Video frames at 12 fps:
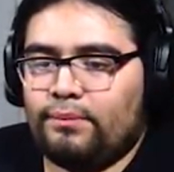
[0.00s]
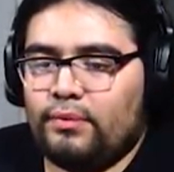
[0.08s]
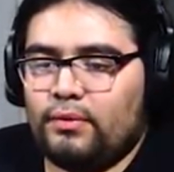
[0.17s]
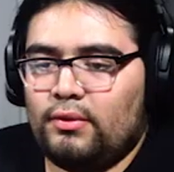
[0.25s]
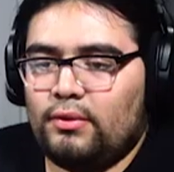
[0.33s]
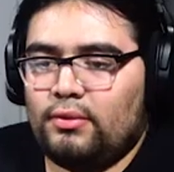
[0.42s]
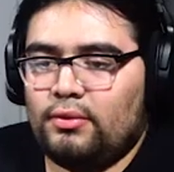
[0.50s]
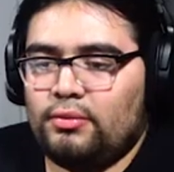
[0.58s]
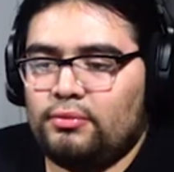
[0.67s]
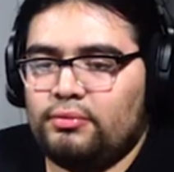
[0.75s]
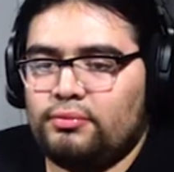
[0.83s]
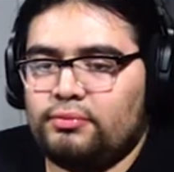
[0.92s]
Mm
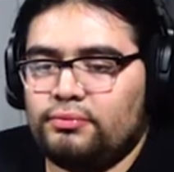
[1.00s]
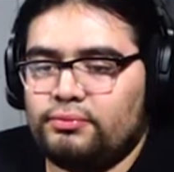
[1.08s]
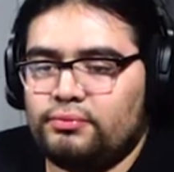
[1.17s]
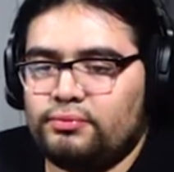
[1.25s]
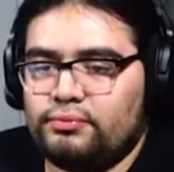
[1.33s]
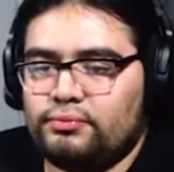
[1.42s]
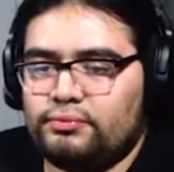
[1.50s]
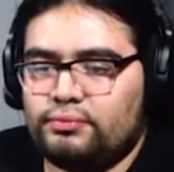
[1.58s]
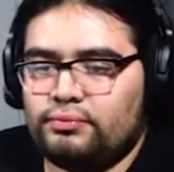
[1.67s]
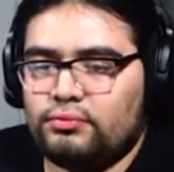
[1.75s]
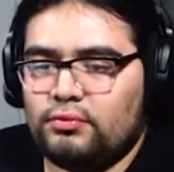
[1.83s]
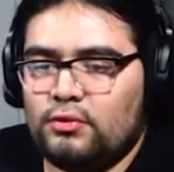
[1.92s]
-hmm.
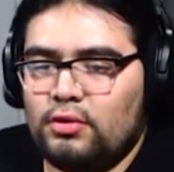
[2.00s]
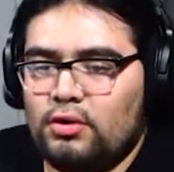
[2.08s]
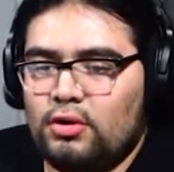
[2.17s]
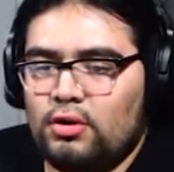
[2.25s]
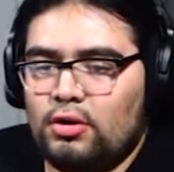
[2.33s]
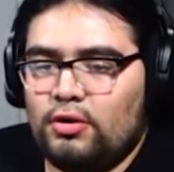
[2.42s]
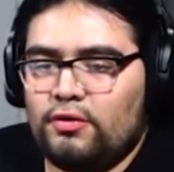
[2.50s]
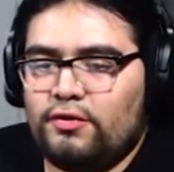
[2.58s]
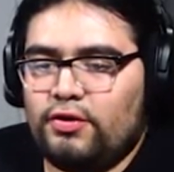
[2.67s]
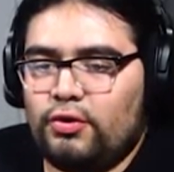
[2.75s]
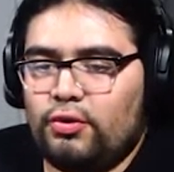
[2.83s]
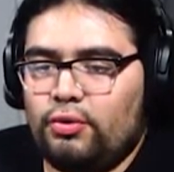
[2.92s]

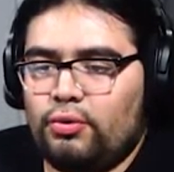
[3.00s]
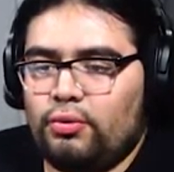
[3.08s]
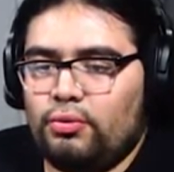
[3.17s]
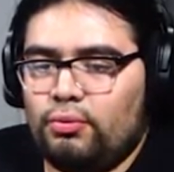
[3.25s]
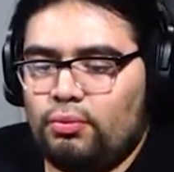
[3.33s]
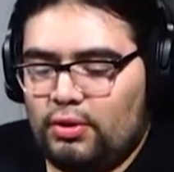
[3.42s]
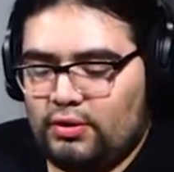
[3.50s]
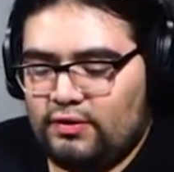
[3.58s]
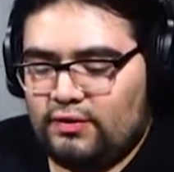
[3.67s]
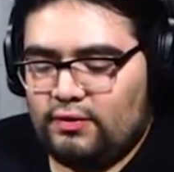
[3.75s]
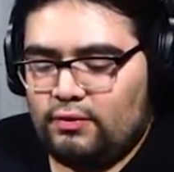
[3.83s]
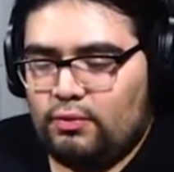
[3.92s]
two. What?
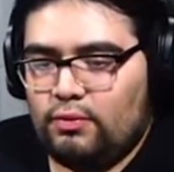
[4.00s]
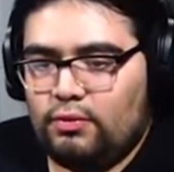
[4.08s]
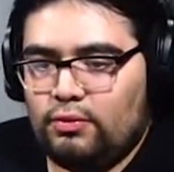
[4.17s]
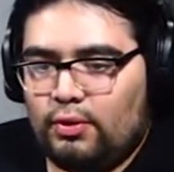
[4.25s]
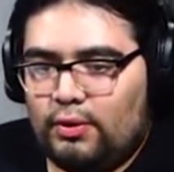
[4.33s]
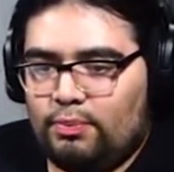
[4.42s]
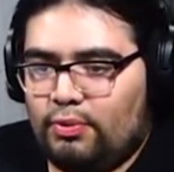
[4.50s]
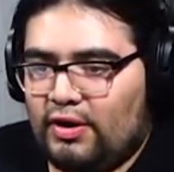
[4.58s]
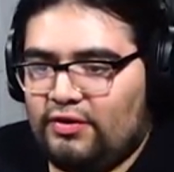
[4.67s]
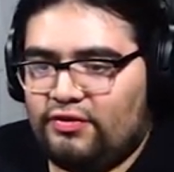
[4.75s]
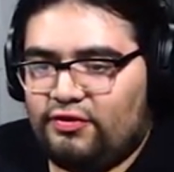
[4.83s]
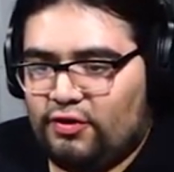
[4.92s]
Do I
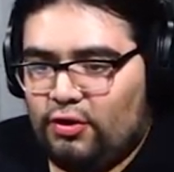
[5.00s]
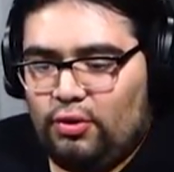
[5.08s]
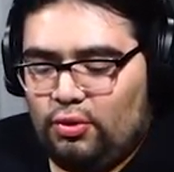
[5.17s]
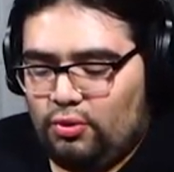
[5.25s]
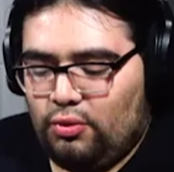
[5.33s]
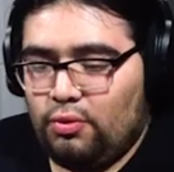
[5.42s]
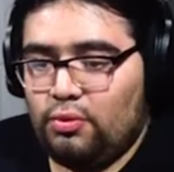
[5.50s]
press two?